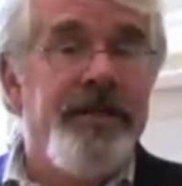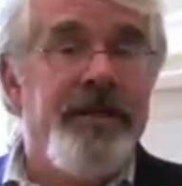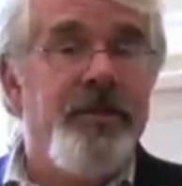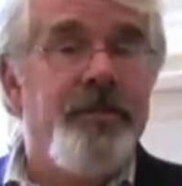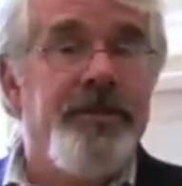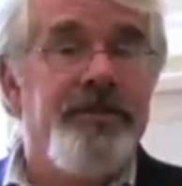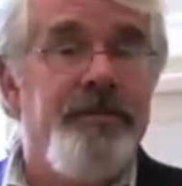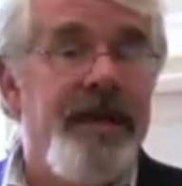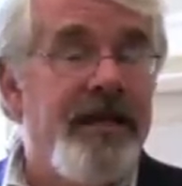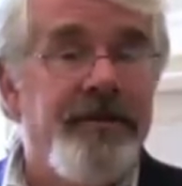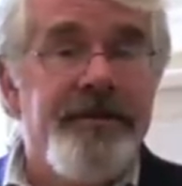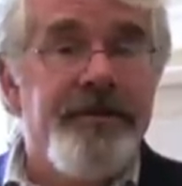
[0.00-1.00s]
to help us
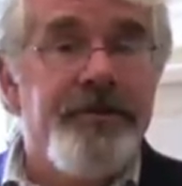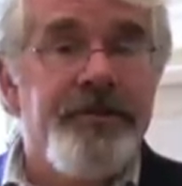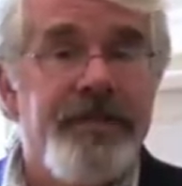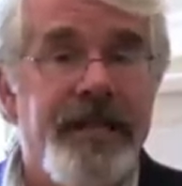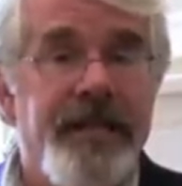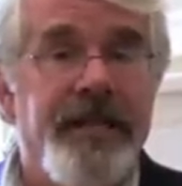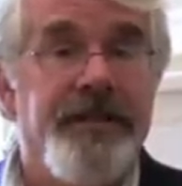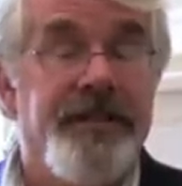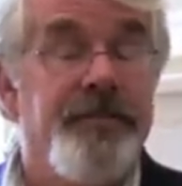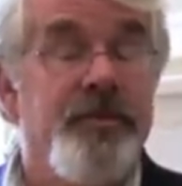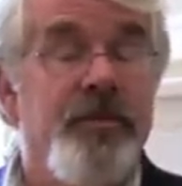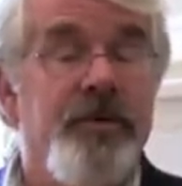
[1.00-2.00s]
better understand
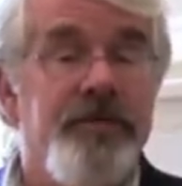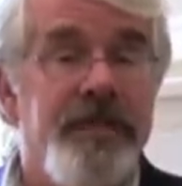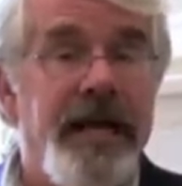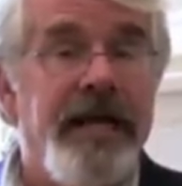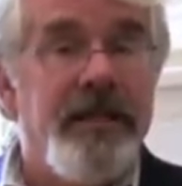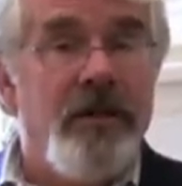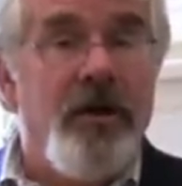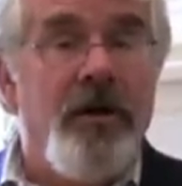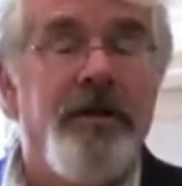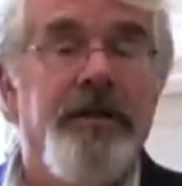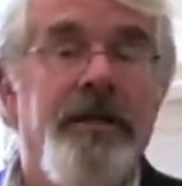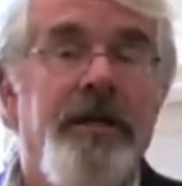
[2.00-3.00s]
and promote
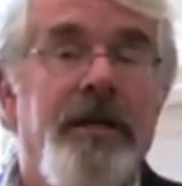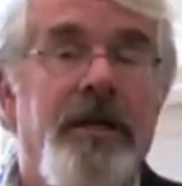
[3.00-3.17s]
dialogue